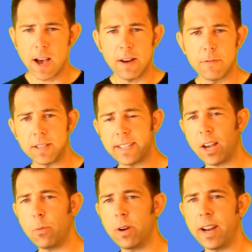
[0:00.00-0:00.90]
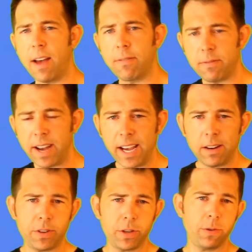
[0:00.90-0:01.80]
Uh, for the second one, f of
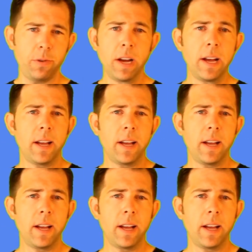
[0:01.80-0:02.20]
negative 2,